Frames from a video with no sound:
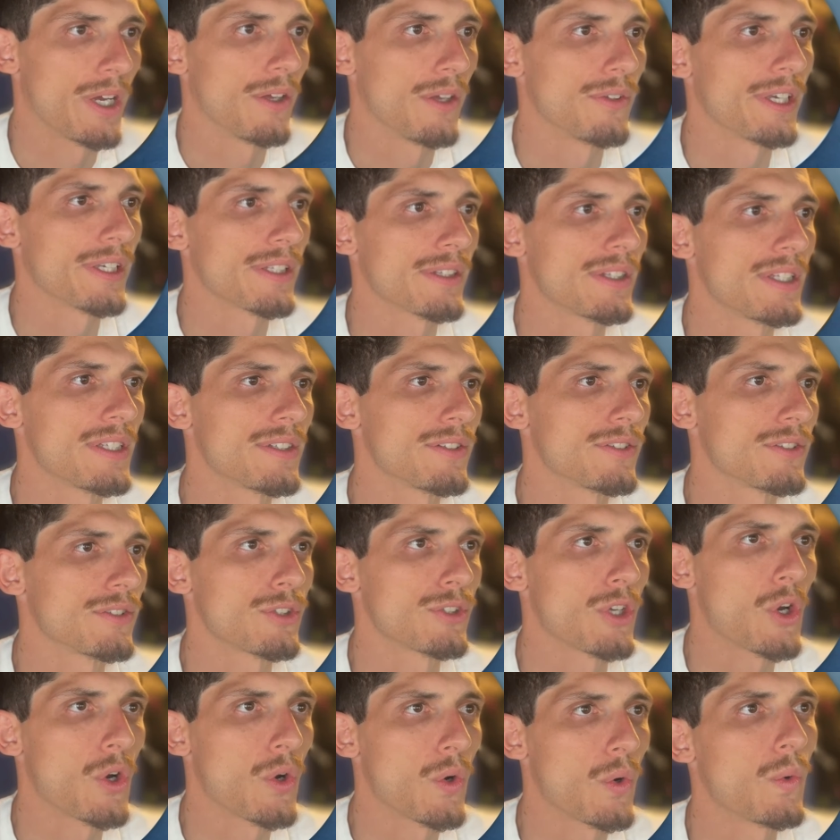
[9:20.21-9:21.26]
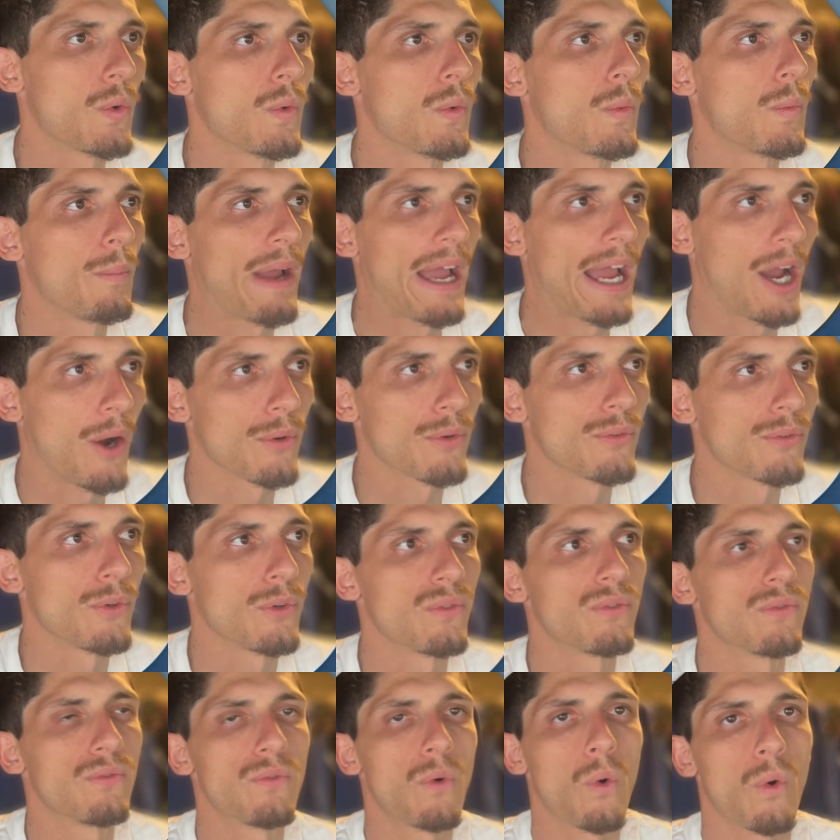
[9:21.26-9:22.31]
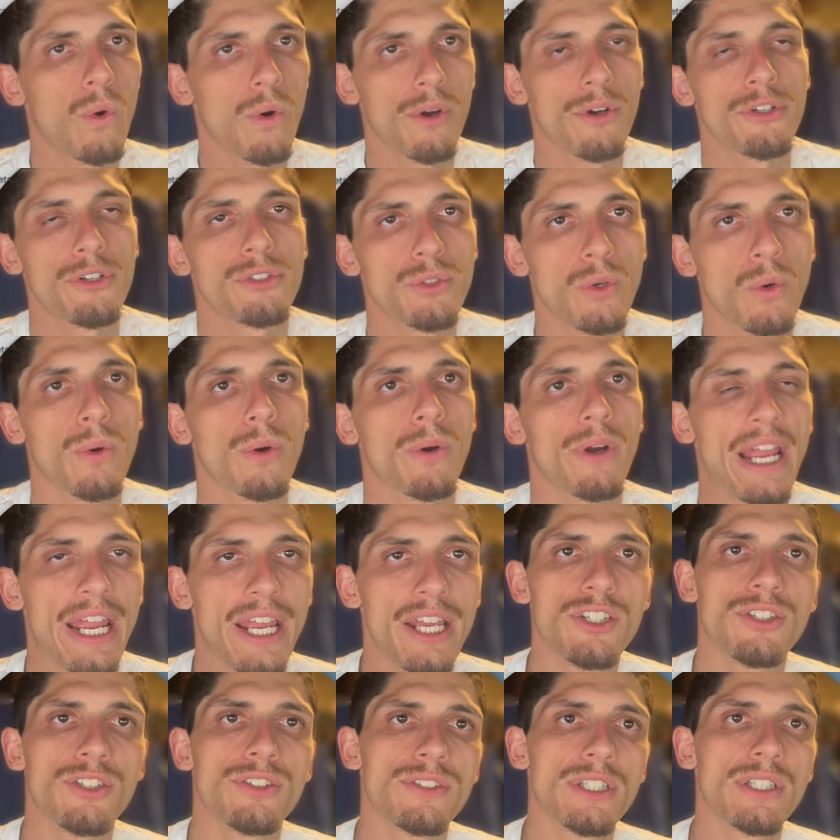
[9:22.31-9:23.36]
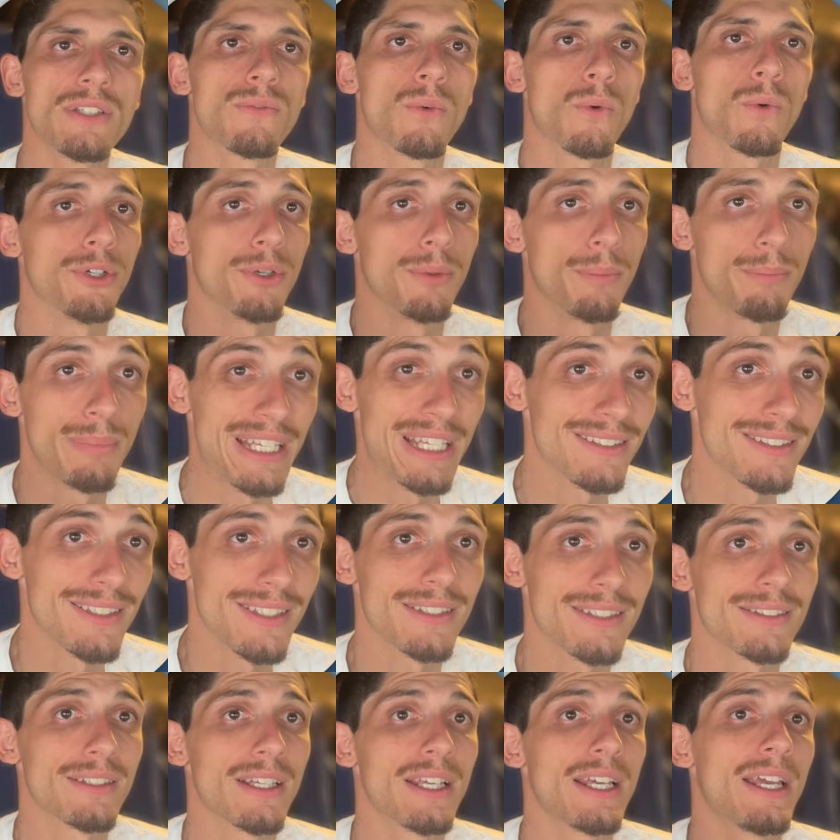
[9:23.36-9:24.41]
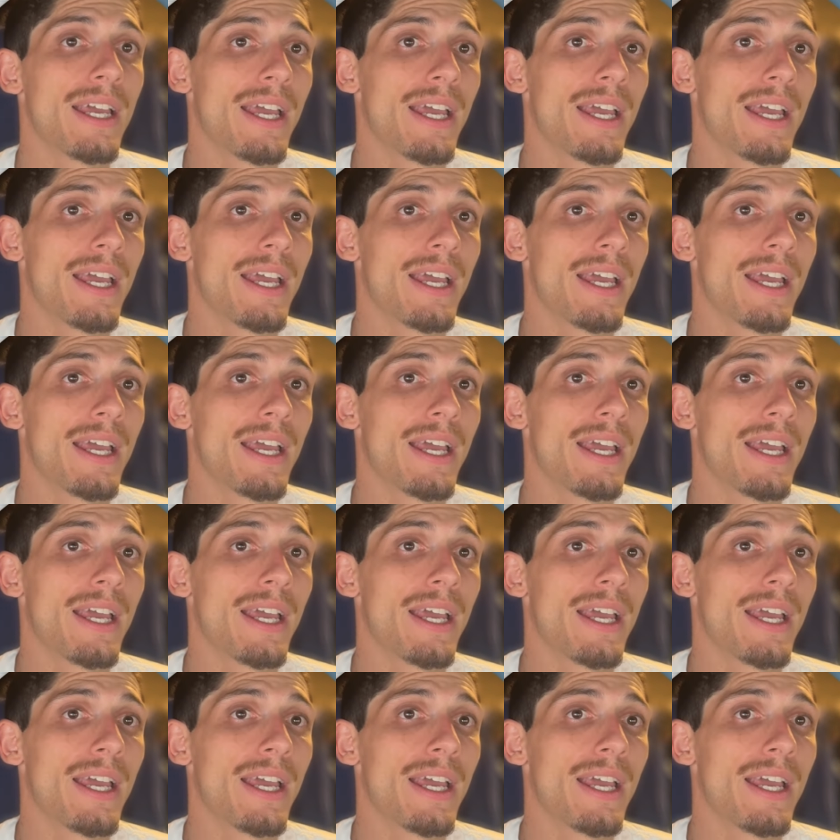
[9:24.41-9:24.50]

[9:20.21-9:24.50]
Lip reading: Like, this is so powerful for your agency, for your business,